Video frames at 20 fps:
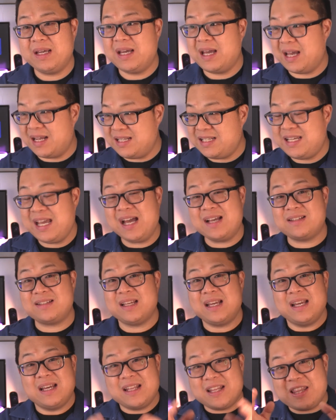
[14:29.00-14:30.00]
And yes,
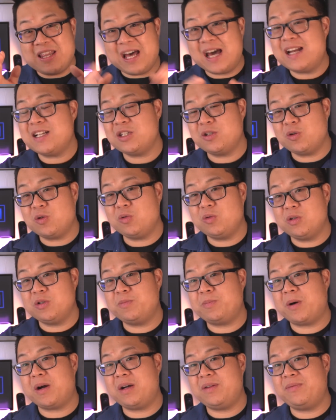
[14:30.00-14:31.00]
that is the
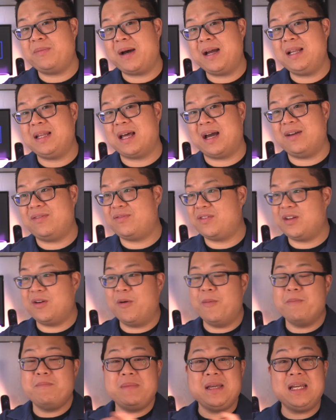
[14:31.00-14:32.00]
coolest part of my life,
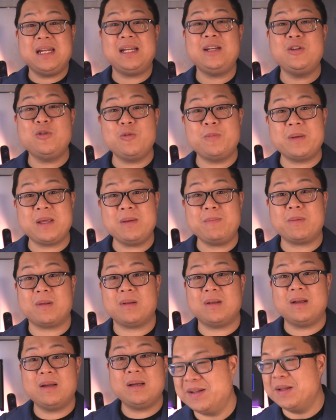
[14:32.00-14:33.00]
meeting new
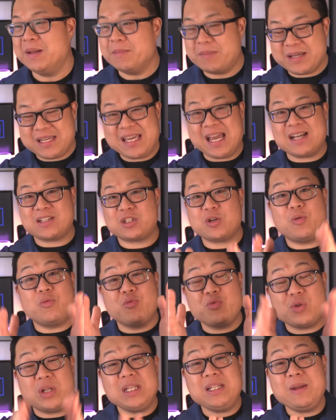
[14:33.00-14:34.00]
people. But yes, so it
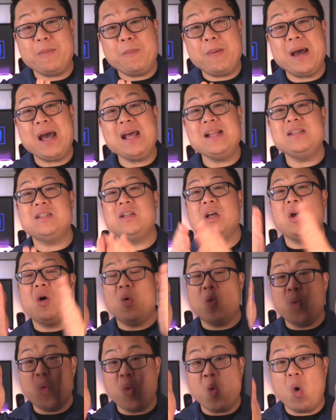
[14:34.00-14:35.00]
really depends
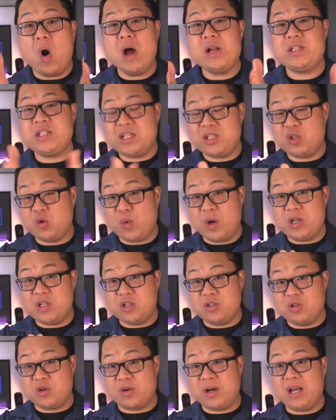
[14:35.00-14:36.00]
what
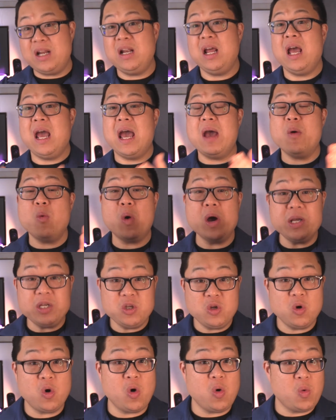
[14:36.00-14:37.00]
situation you're in and what
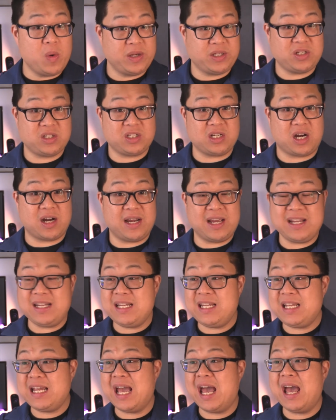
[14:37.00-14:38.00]
your wishes are. In
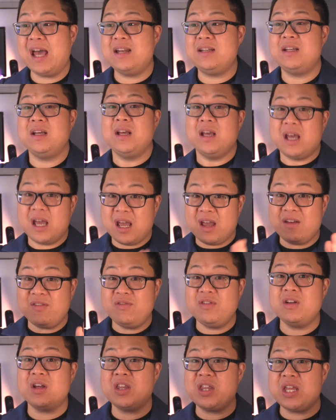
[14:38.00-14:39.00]
the end,
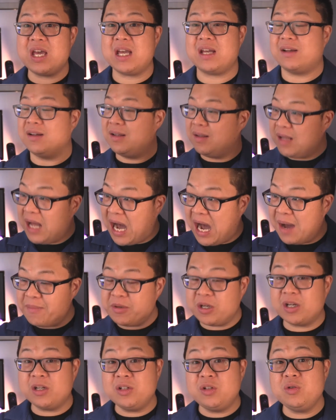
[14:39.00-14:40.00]
if you think, I'm
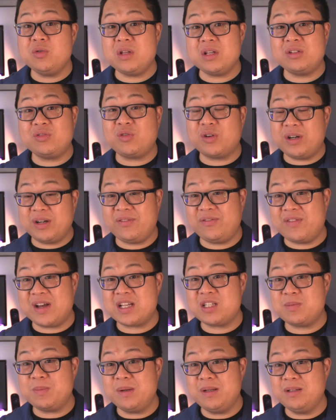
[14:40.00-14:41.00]
going to do this for an
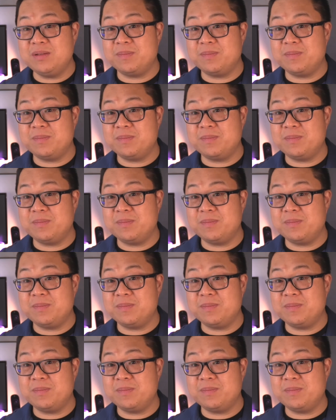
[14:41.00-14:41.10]
investment,